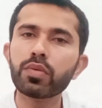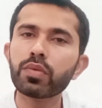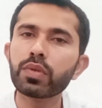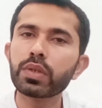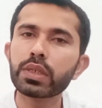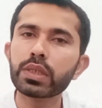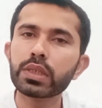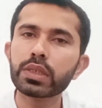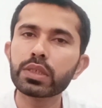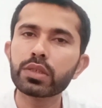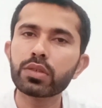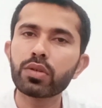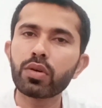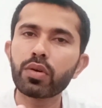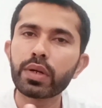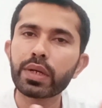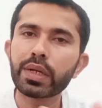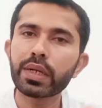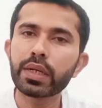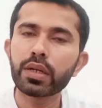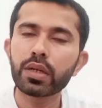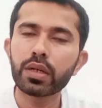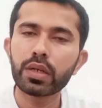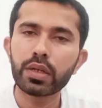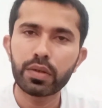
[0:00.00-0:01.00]
You reach
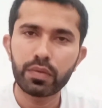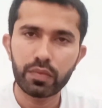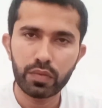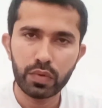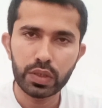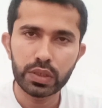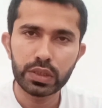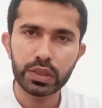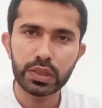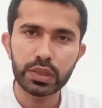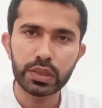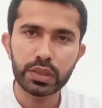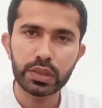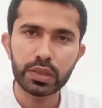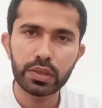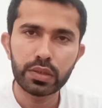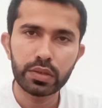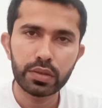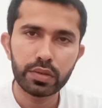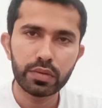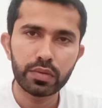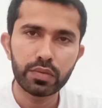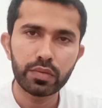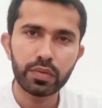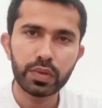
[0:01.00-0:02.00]
Oregon and
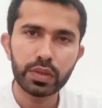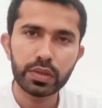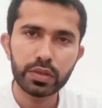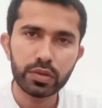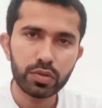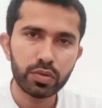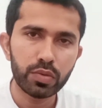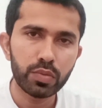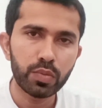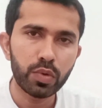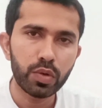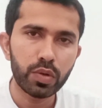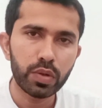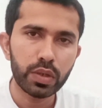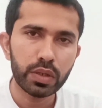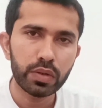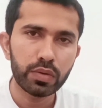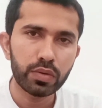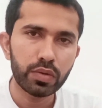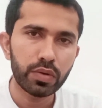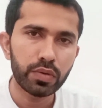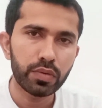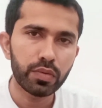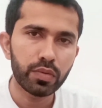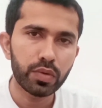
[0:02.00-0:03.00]
Washington as you
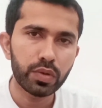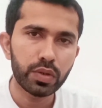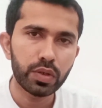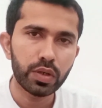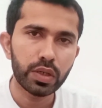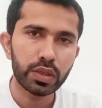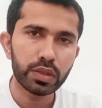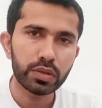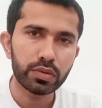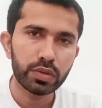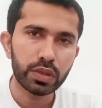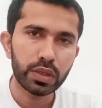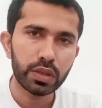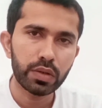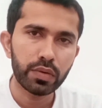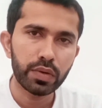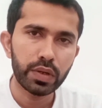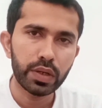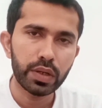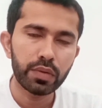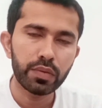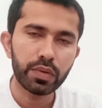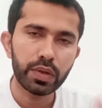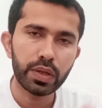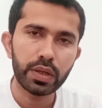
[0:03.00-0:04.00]
make your way north from
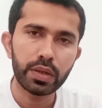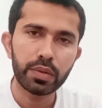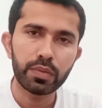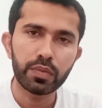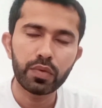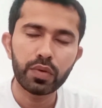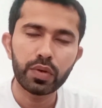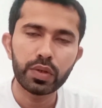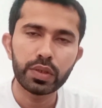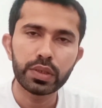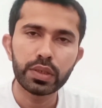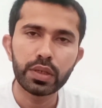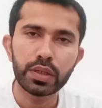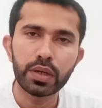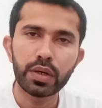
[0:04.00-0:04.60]
California.